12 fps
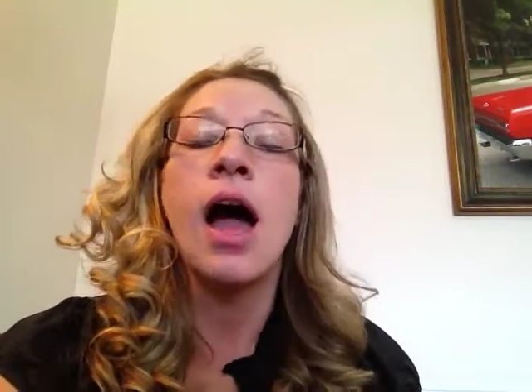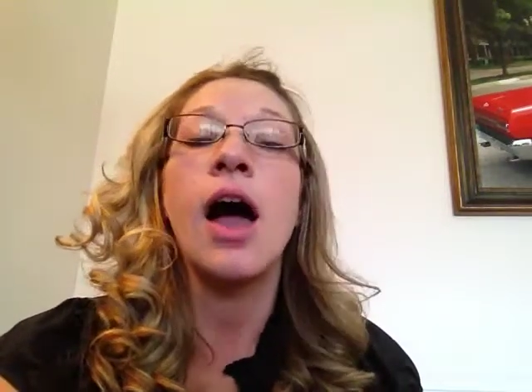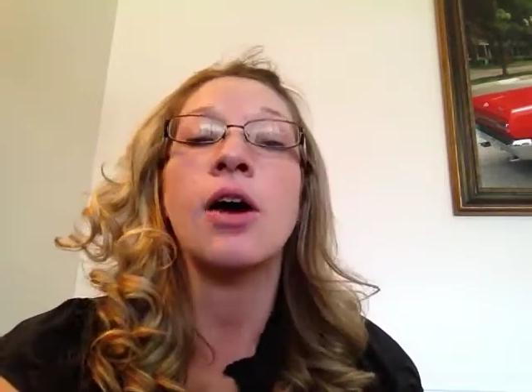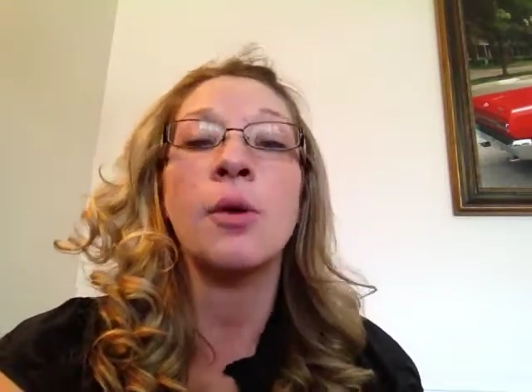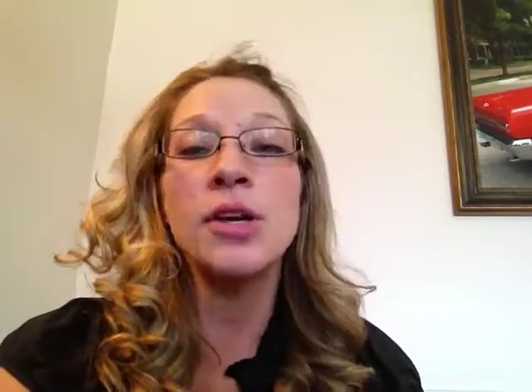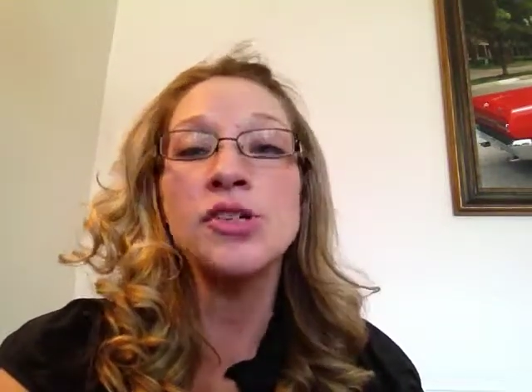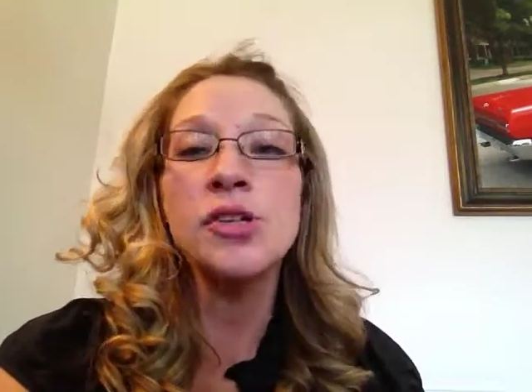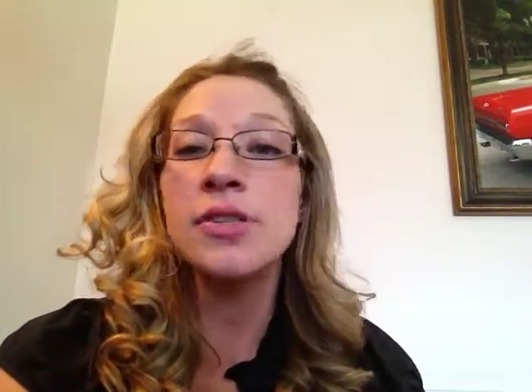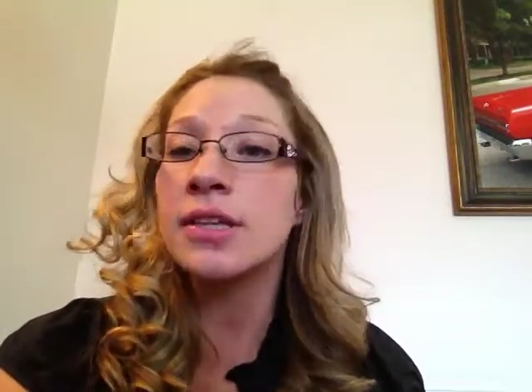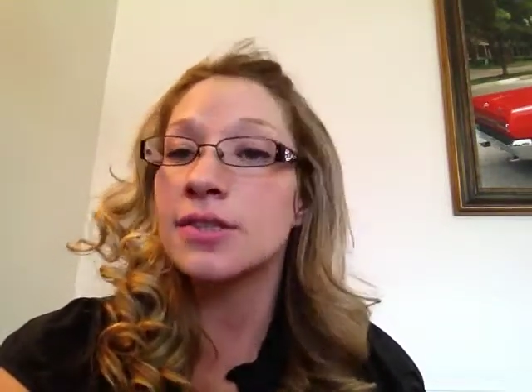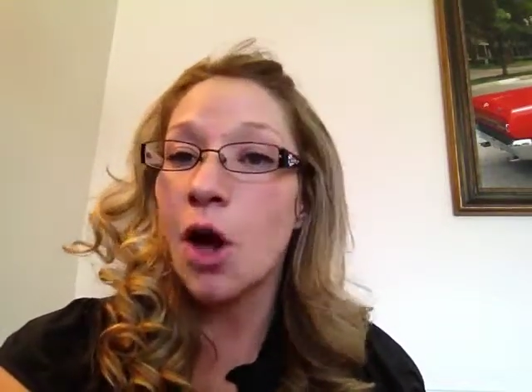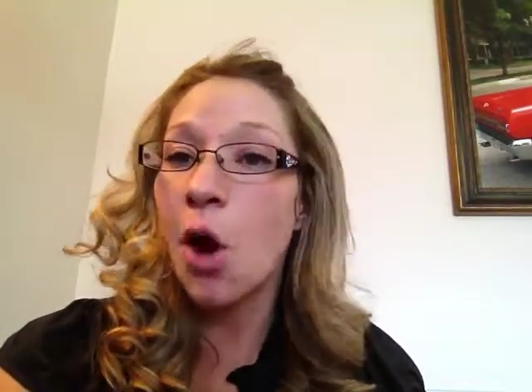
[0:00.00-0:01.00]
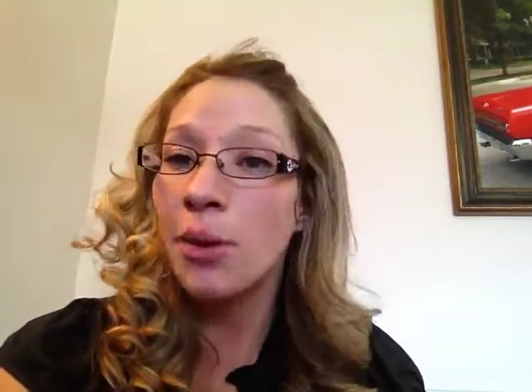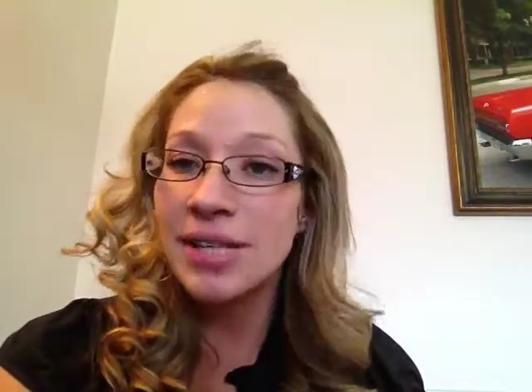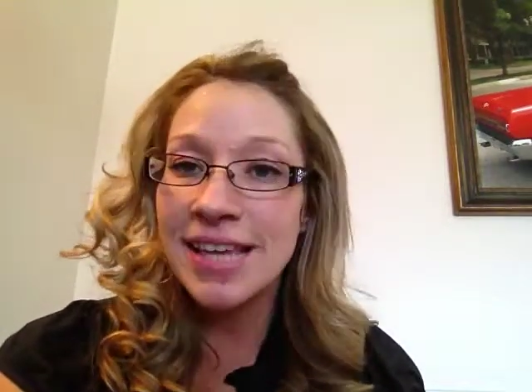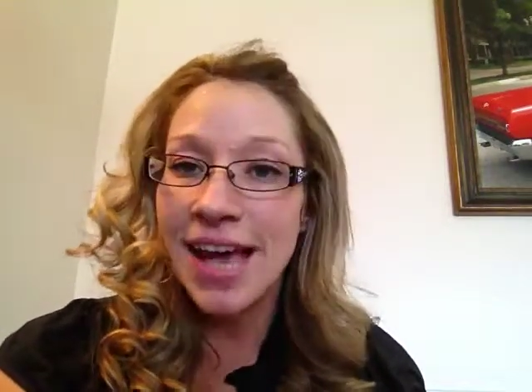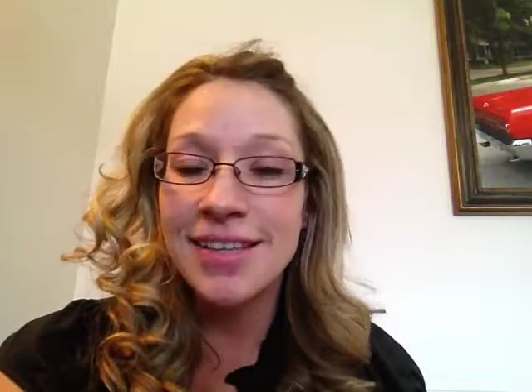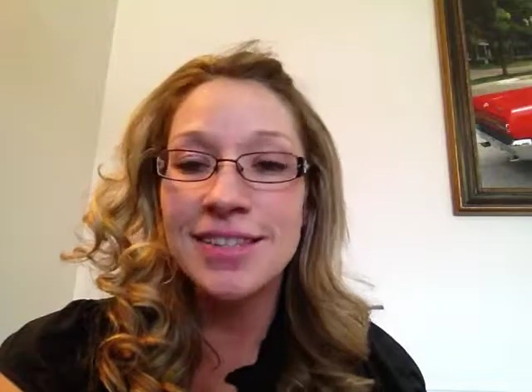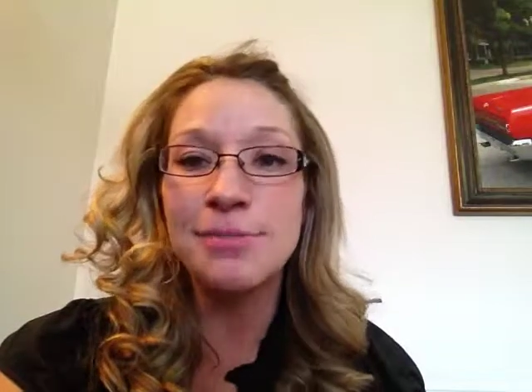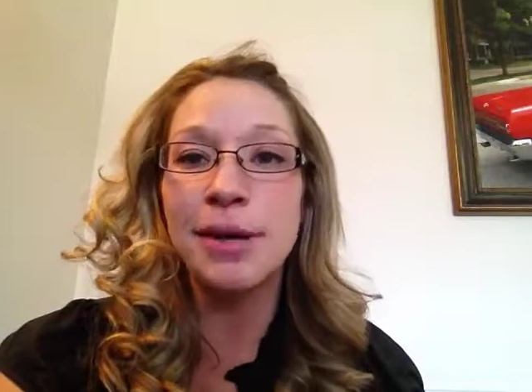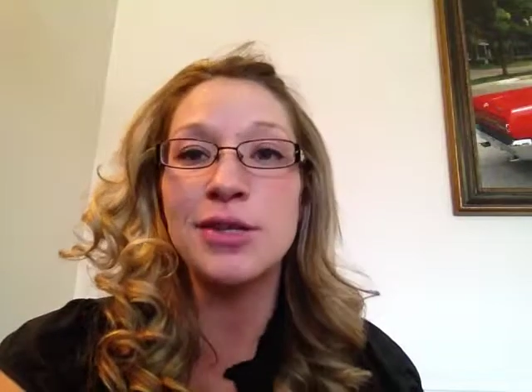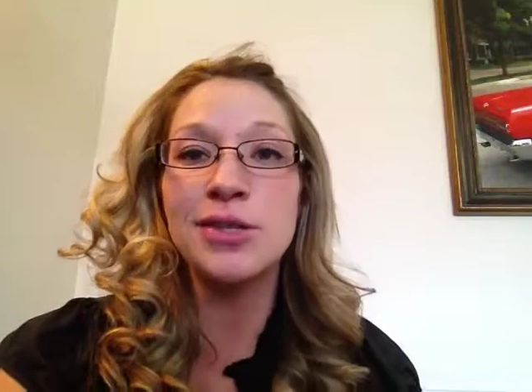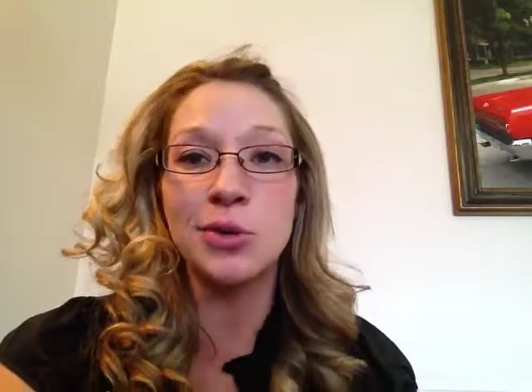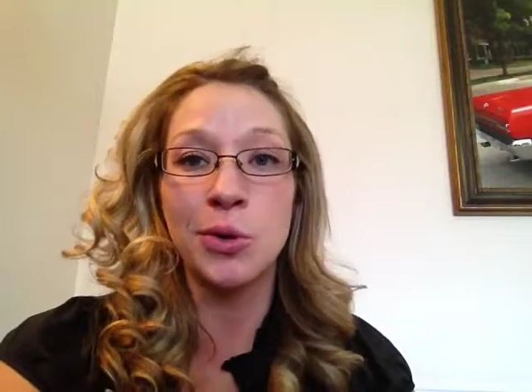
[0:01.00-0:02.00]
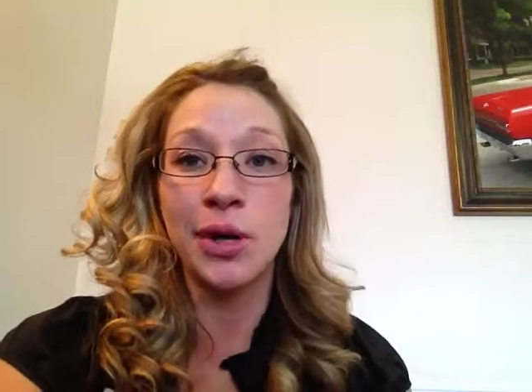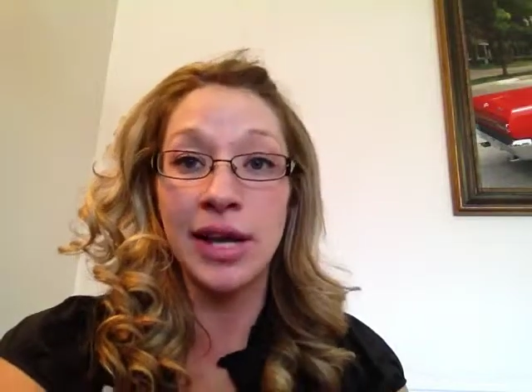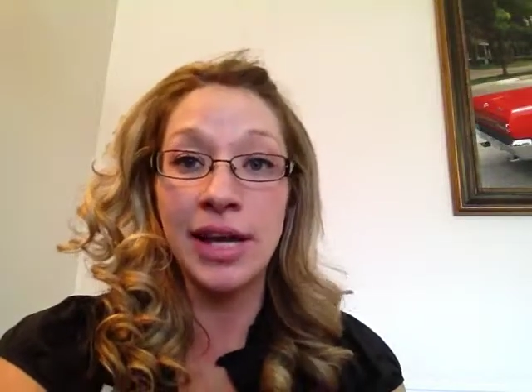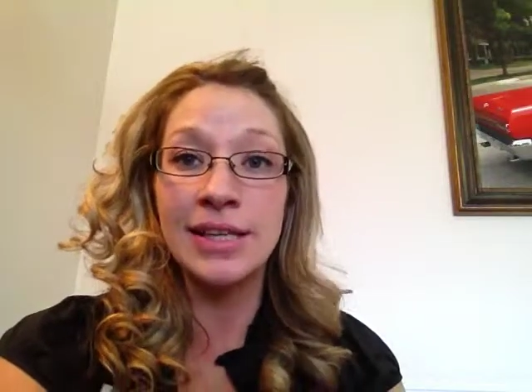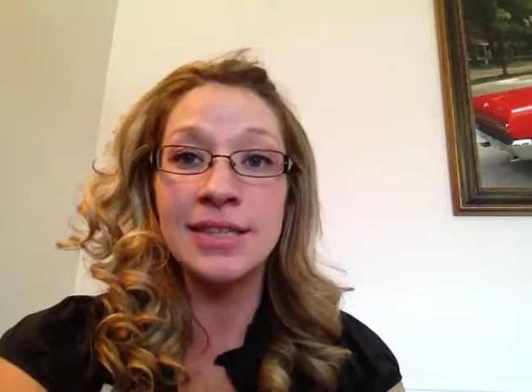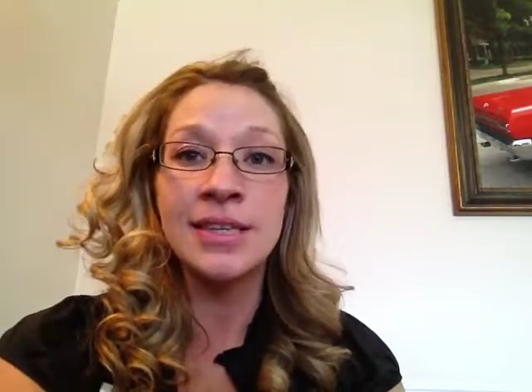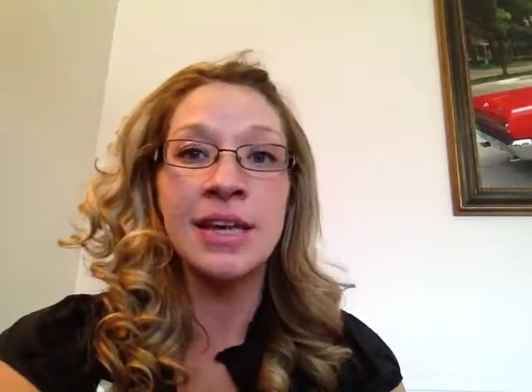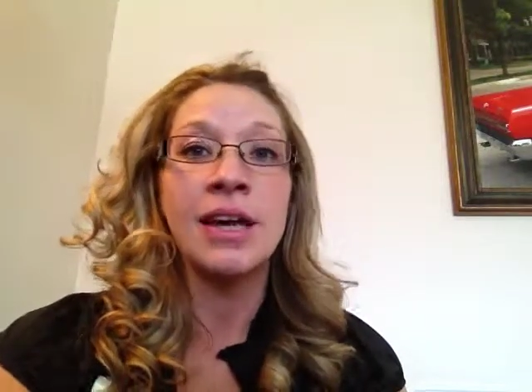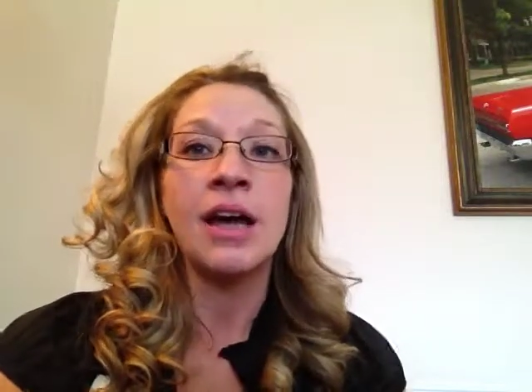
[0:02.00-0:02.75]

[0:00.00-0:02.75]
A question that's always asked in my store is,